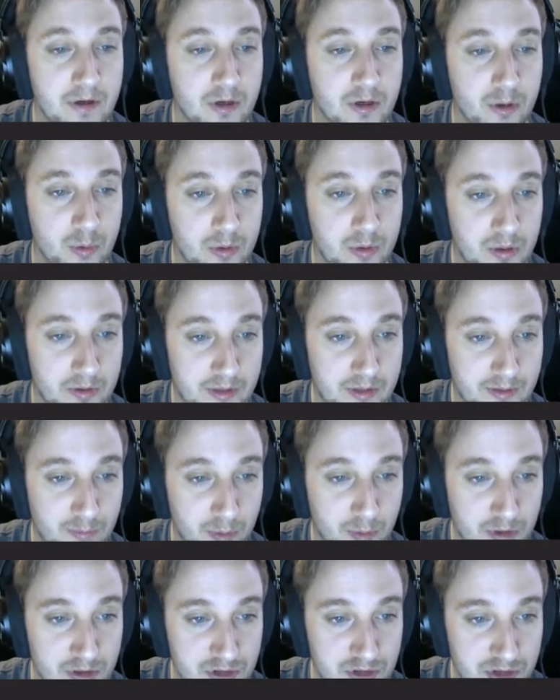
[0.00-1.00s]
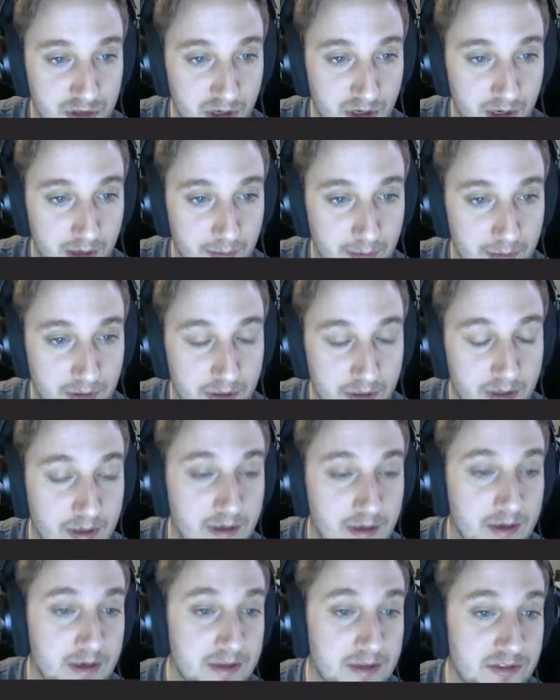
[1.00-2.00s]
We only have one sharp.
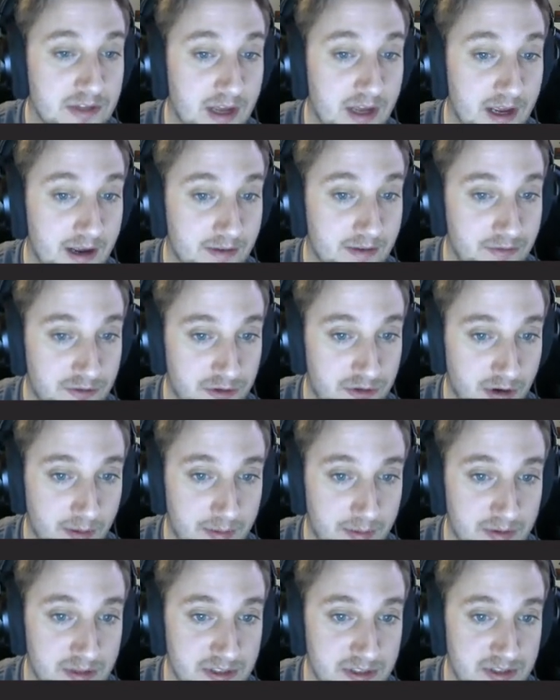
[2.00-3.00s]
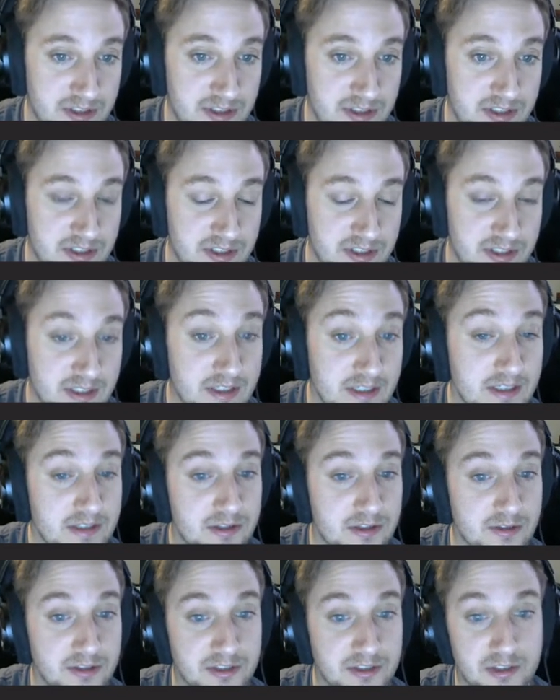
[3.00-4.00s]
It's F sharp, and this is C, so
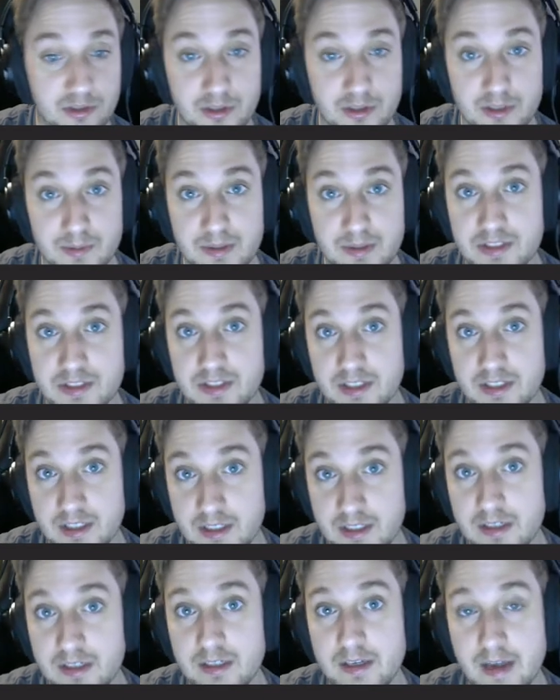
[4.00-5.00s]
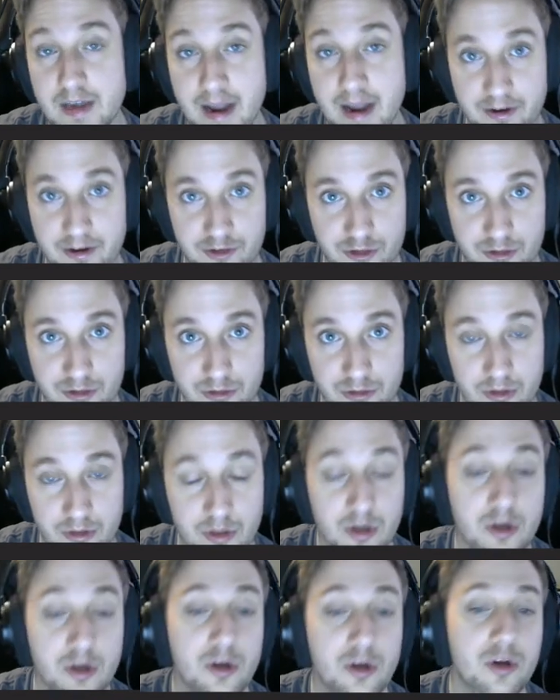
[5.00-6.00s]
it's going to be C natural,
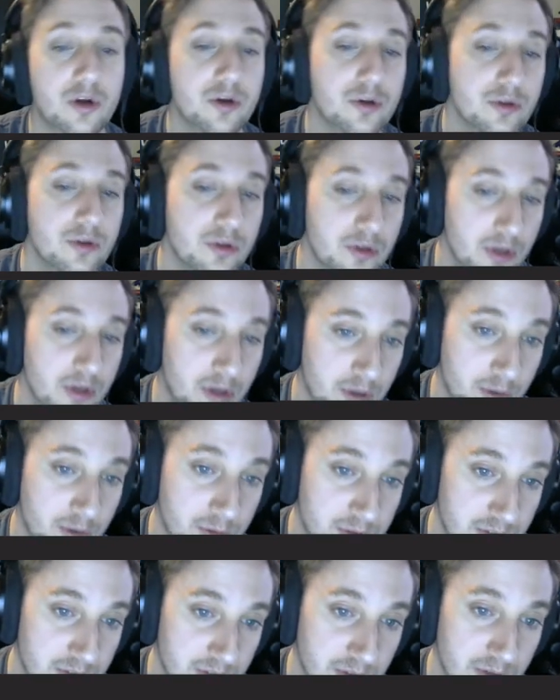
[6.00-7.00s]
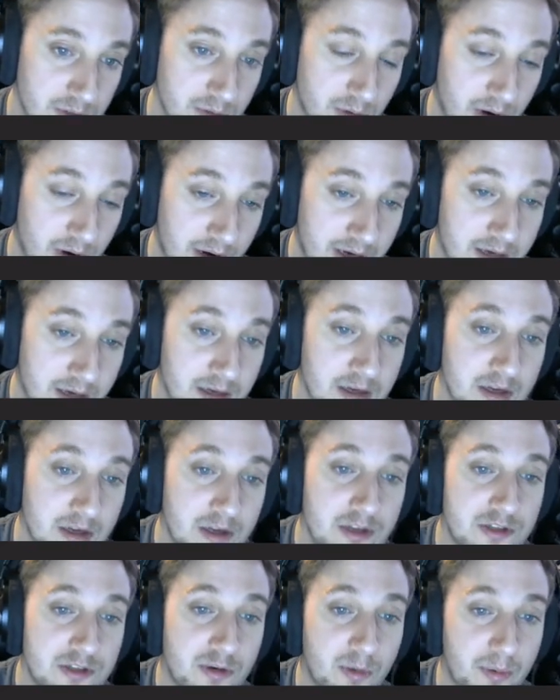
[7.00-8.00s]
low 2, right?
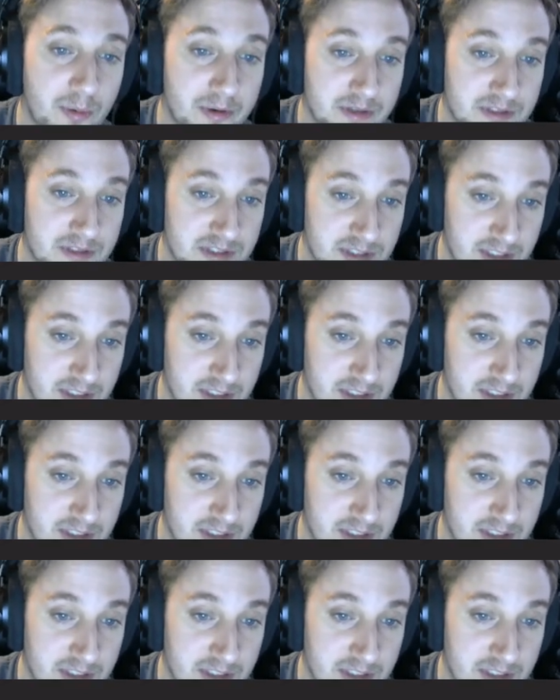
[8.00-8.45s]
So we're playing C